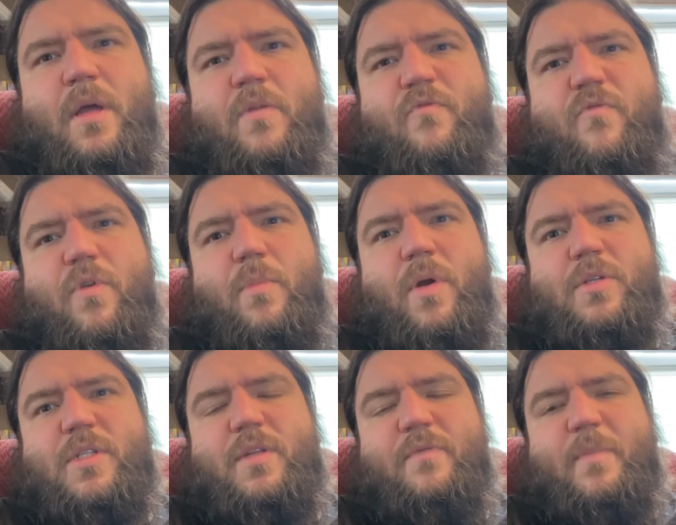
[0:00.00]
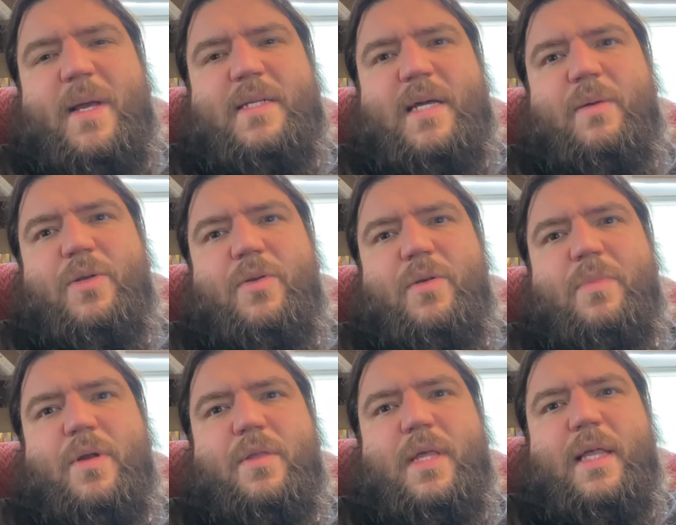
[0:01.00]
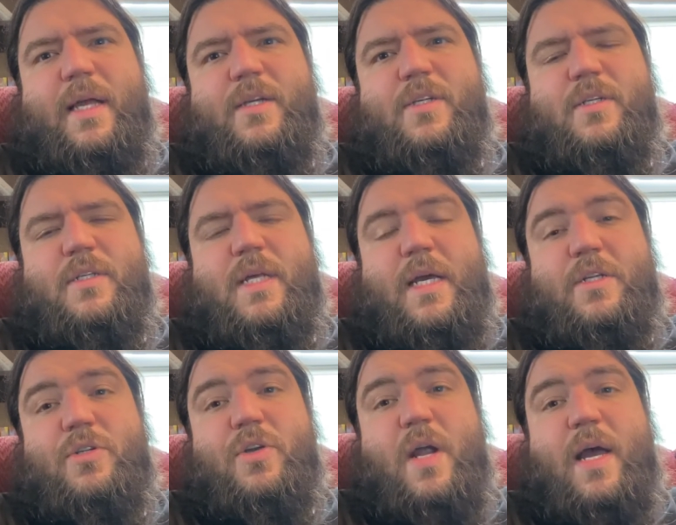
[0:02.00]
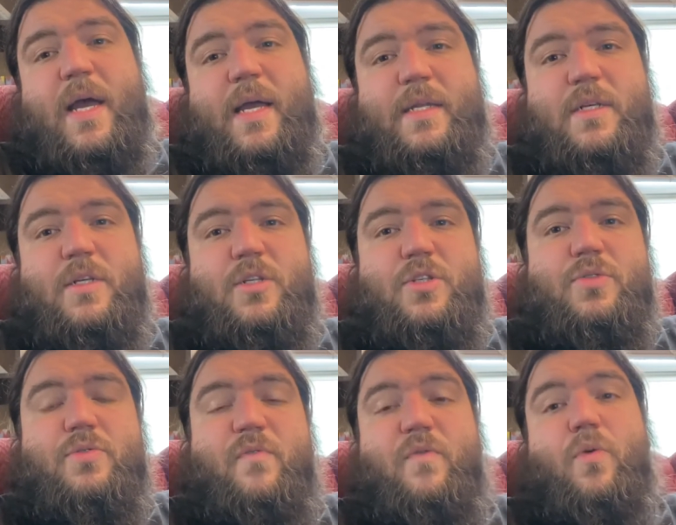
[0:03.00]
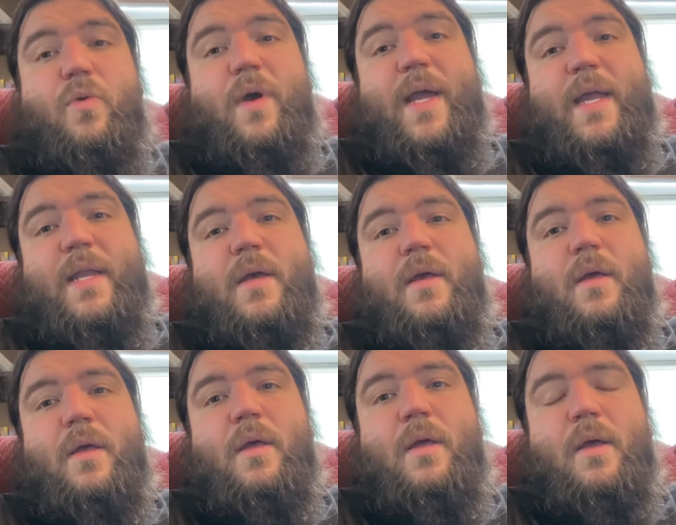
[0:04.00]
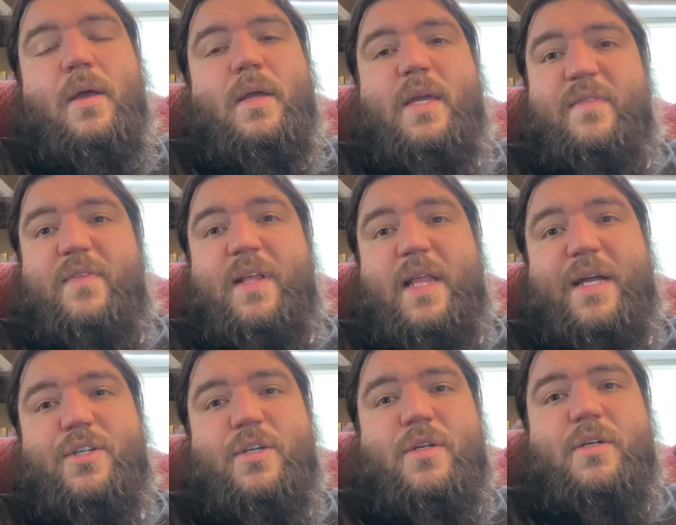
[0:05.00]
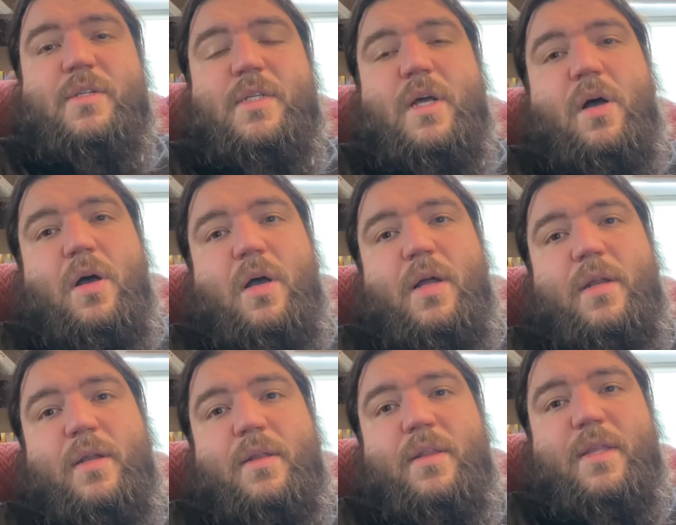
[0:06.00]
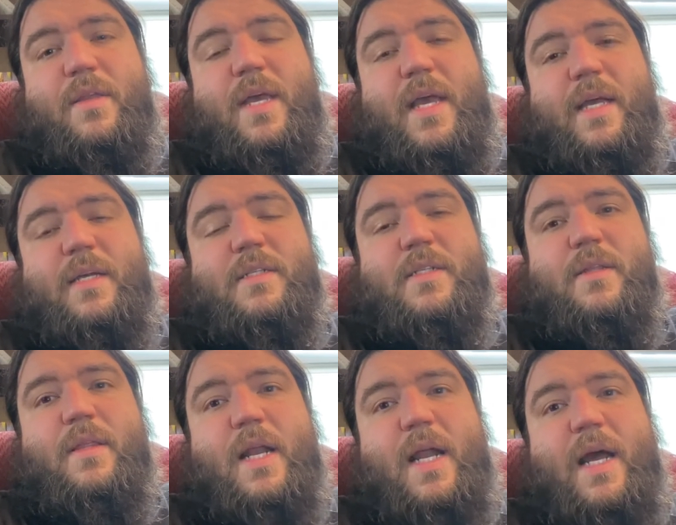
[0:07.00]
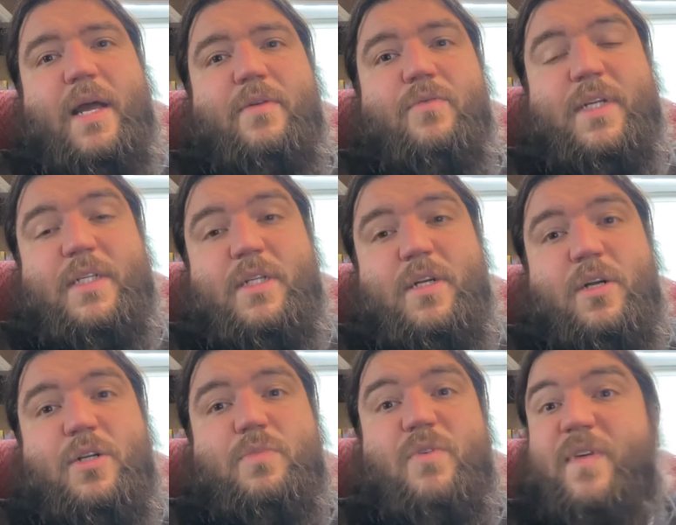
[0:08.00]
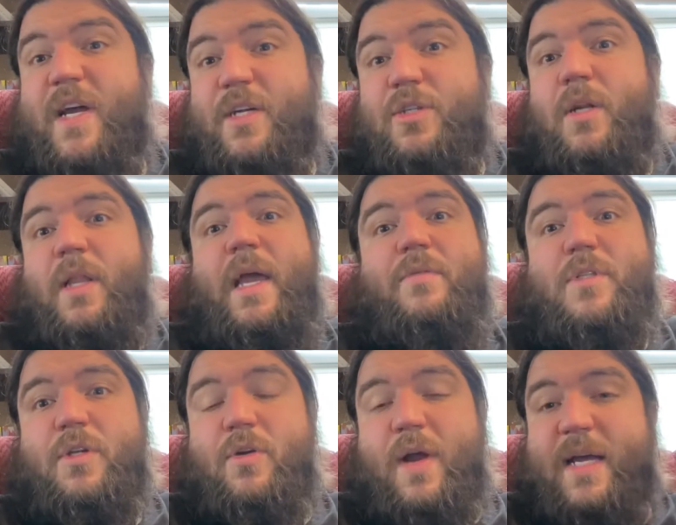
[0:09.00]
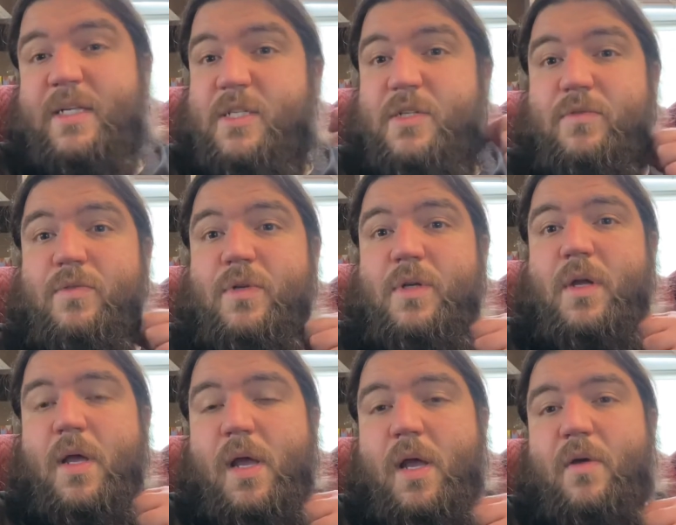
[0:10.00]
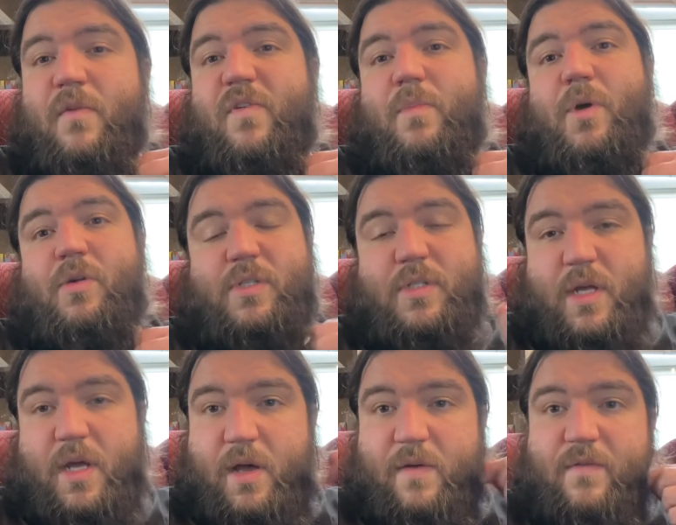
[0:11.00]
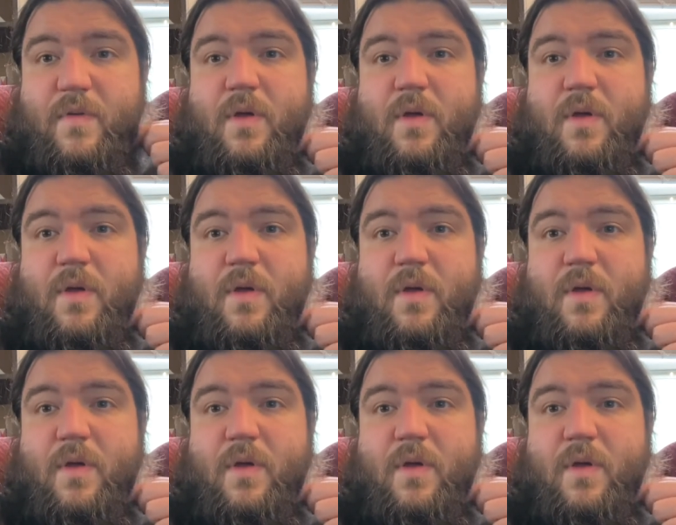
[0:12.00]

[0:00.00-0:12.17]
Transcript: for most of my time doing birthday lectures, I tried to avoid giving lectures on the things that I researched professionally. I was a grad student for most of